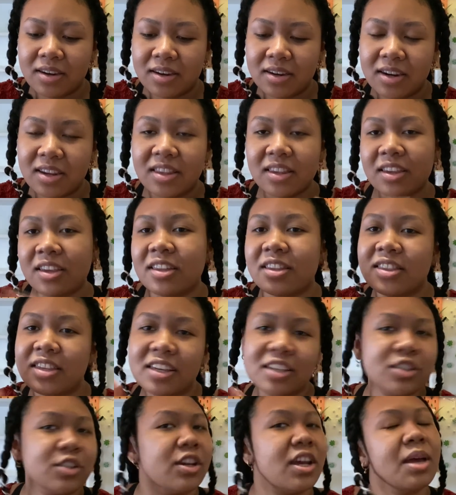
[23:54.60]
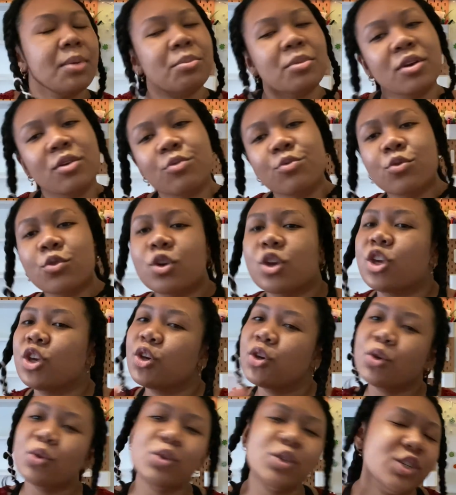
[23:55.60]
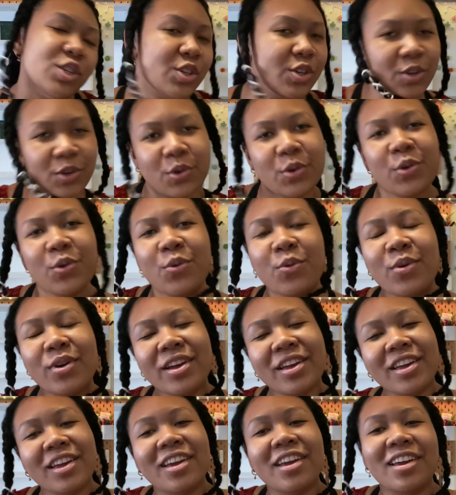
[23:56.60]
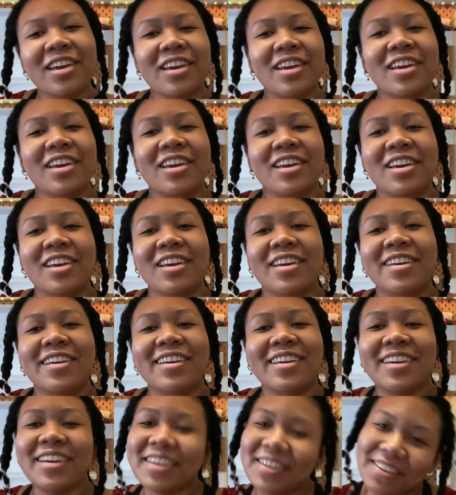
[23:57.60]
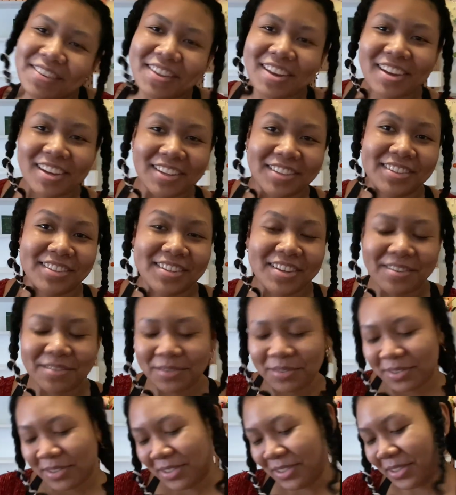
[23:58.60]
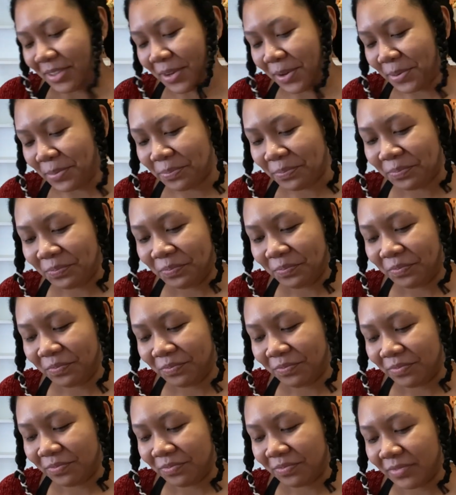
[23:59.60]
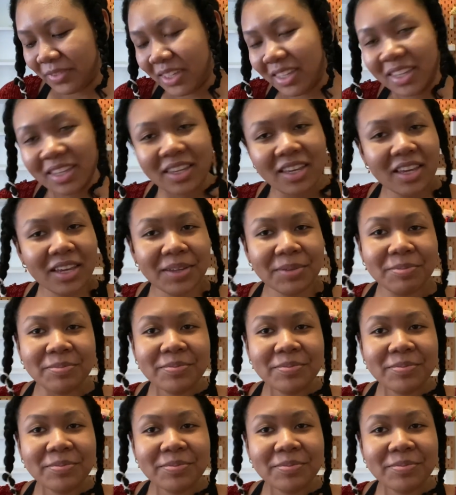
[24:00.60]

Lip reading: and good things are coming for you too, and all that good stuff. So yeah,